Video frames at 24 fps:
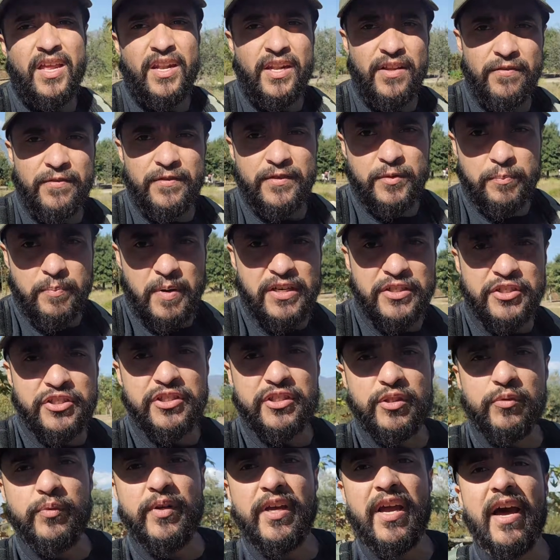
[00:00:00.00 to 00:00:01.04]
And if
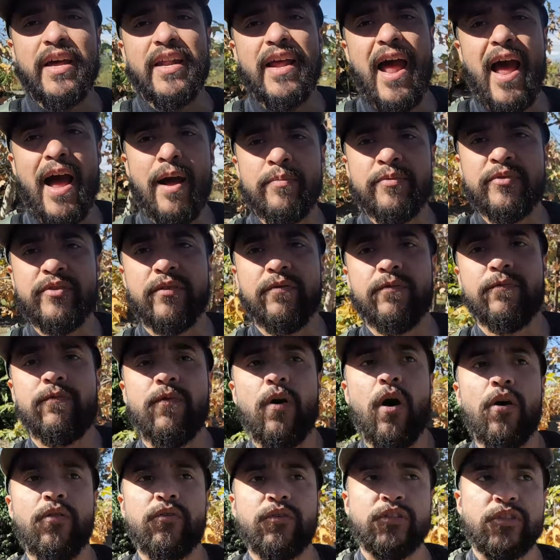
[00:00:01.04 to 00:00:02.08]
especially we had absent
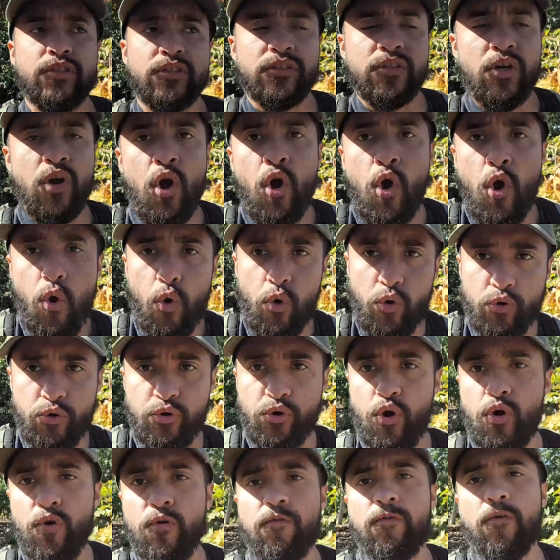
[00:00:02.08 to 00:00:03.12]
fathers or
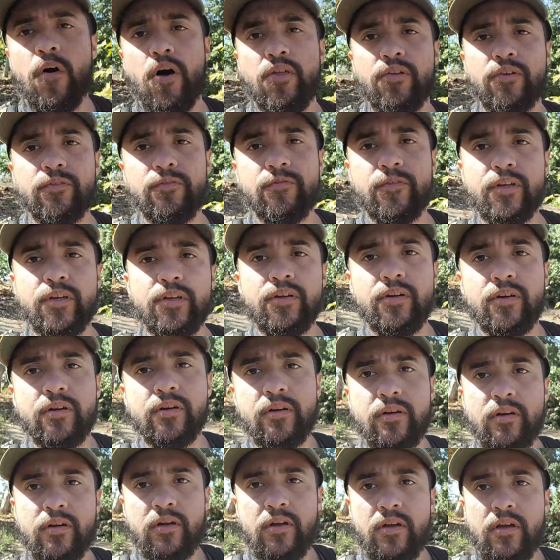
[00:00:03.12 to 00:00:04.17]
no father
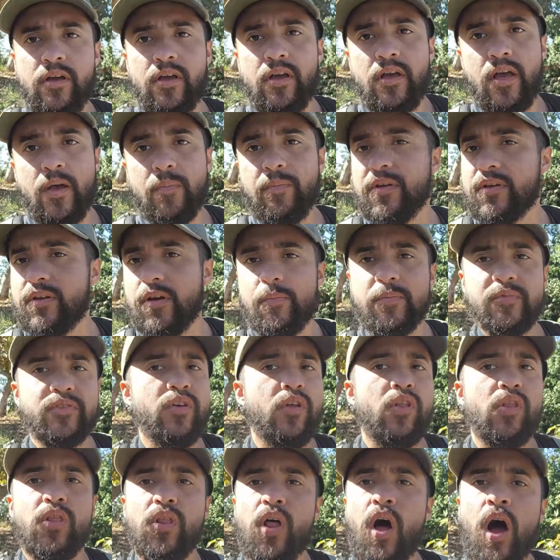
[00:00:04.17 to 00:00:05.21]
figure, it becomes
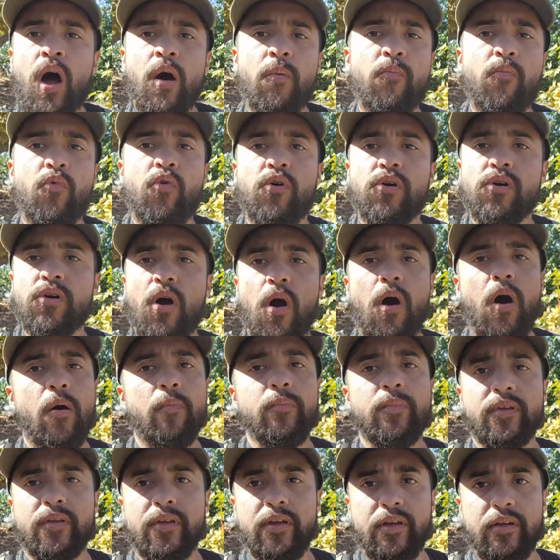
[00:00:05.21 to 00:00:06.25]
a lot more
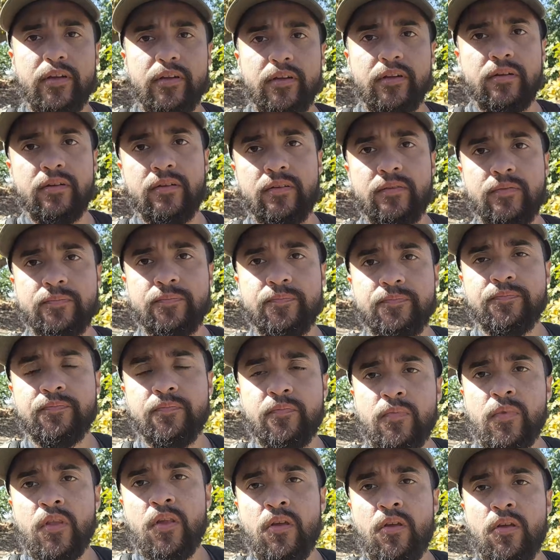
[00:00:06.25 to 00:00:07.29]
complicated.
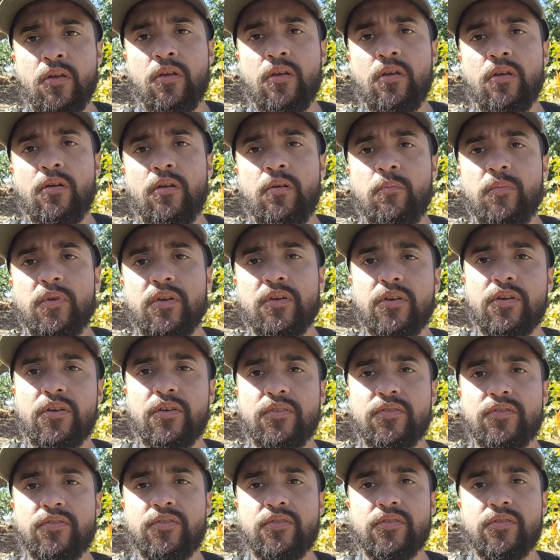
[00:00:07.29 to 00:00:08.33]

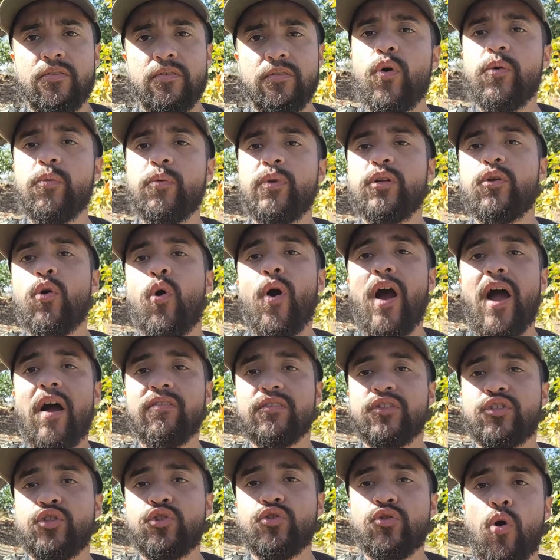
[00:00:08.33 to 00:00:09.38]
Because when we don't
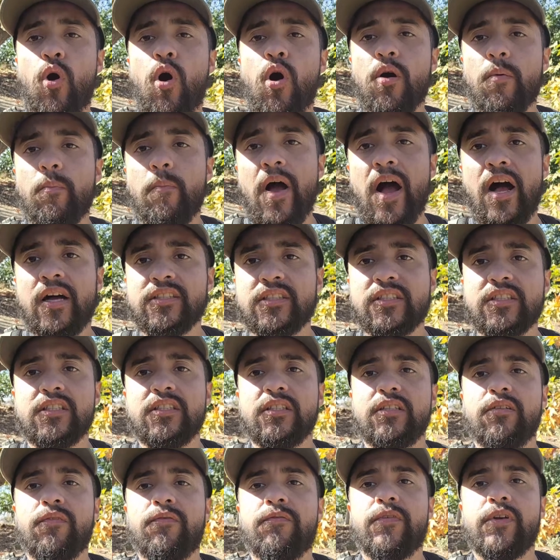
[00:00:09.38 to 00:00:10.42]
have a strong
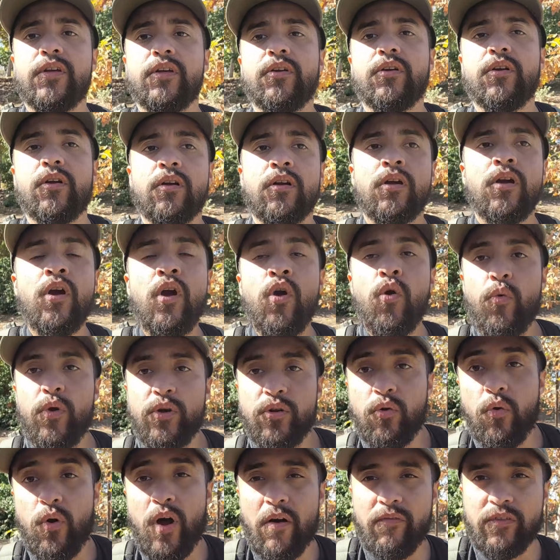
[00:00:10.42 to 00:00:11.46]
masculine figure,
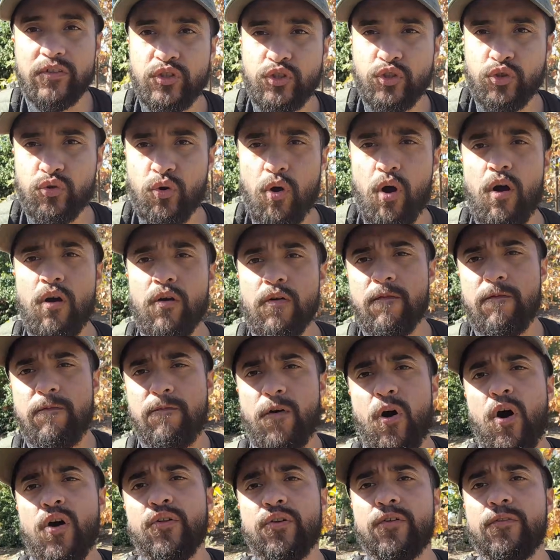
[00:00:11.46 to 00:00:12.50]
we don't have a strong
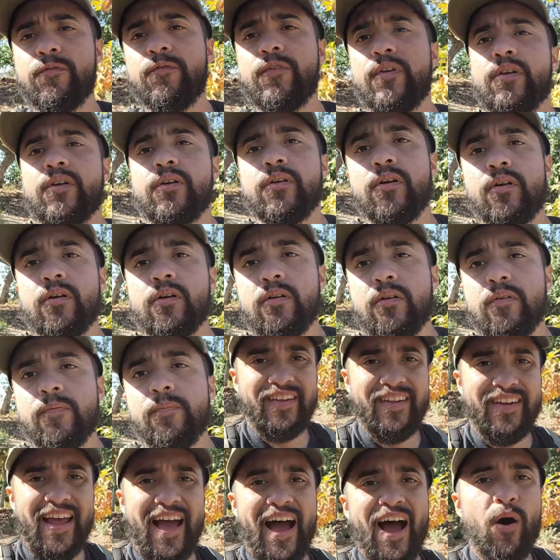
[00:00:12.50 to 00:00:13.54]
father figure,
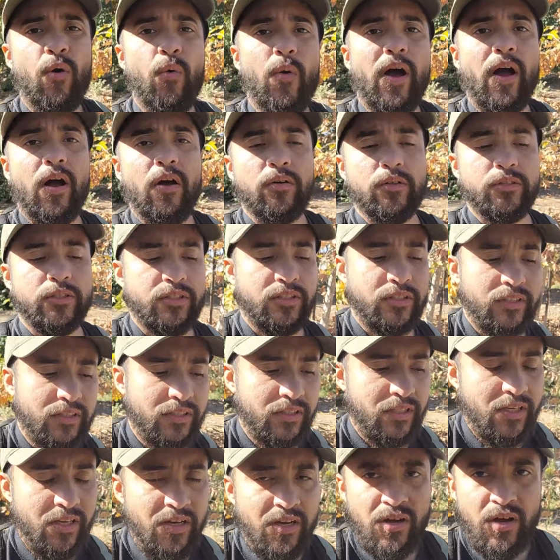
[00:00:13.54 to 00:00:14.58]
then how
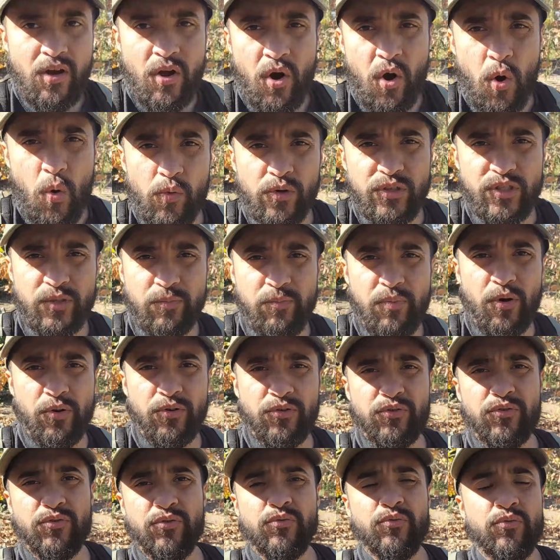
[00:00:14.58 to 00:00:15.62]
else are we
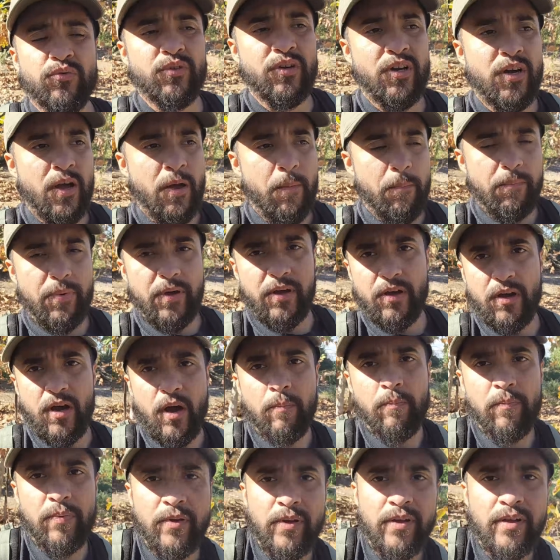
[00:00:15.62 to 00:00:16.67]
supposed to pick
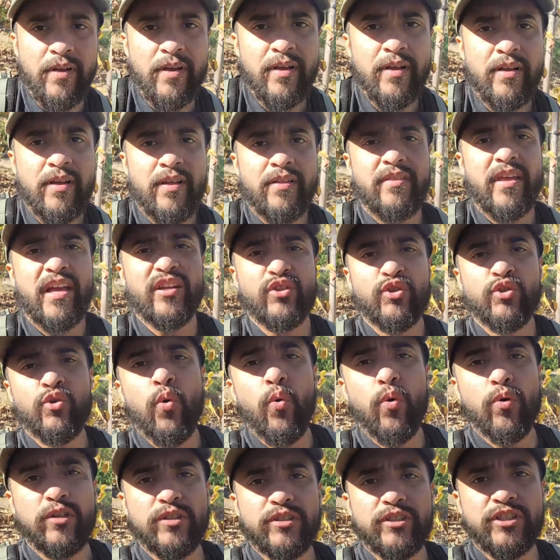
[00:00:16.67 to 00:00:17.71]
up that
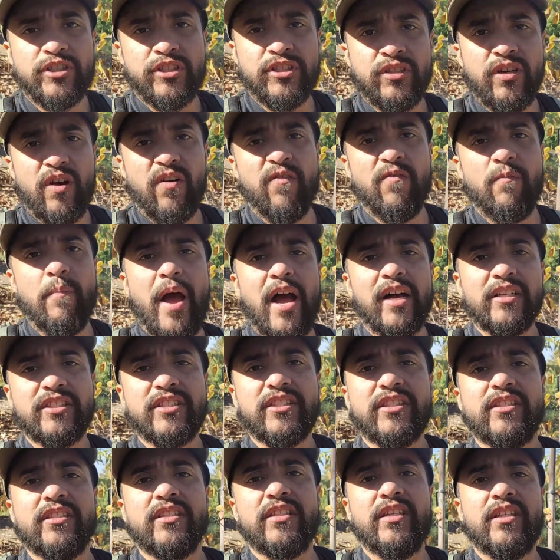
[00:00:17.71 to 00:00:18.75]
torch of
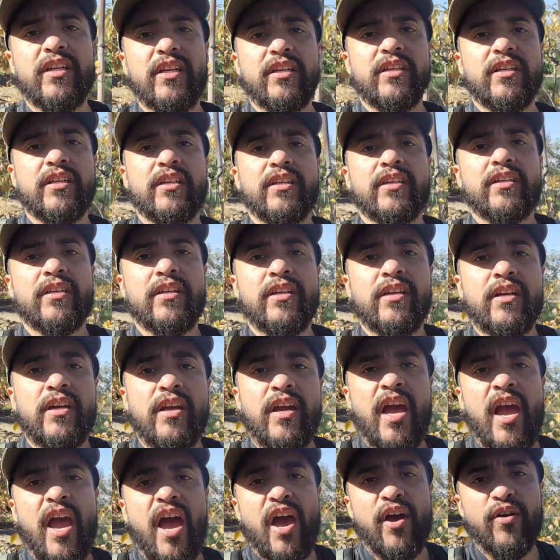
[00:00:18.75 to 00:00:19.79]
masculinity
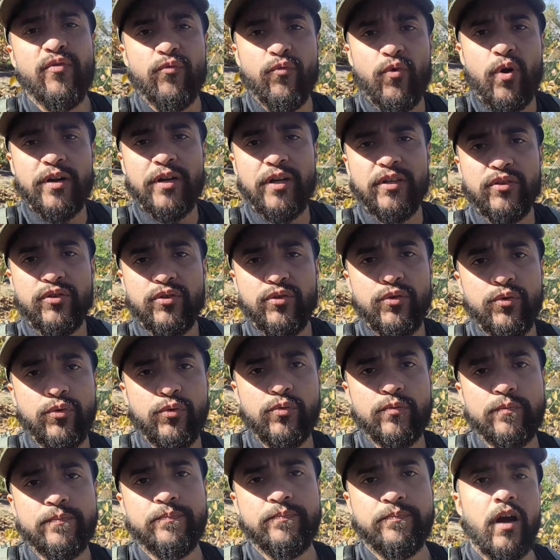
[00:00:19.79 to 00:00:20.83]
and run it
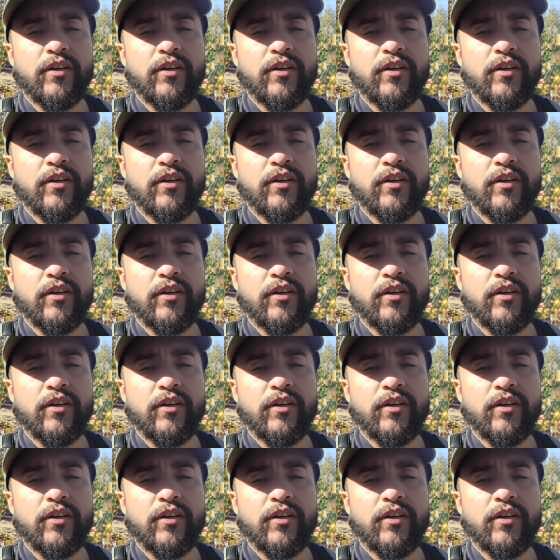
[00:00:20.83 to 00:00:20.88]
through?